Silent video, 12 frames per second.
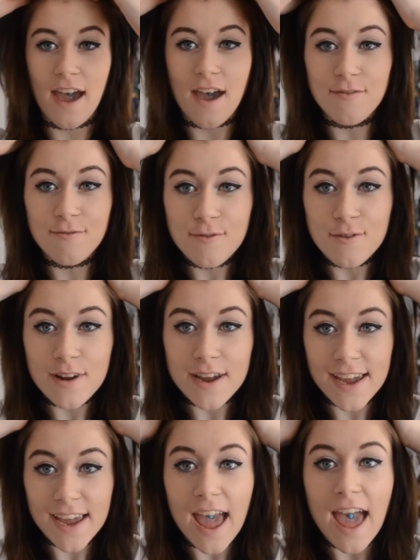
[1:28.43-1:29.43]

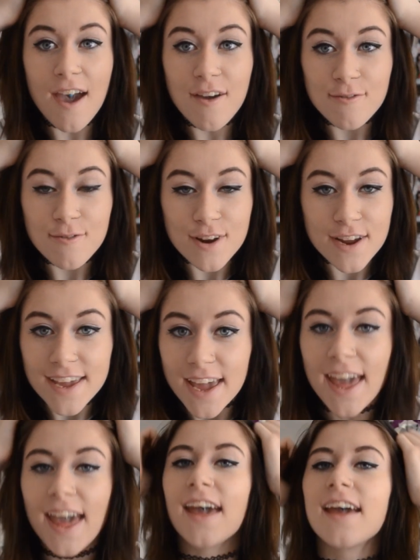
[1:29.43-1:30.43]
every
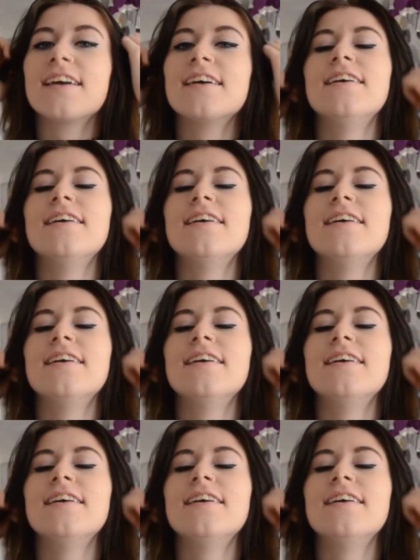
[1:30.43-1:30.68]
year.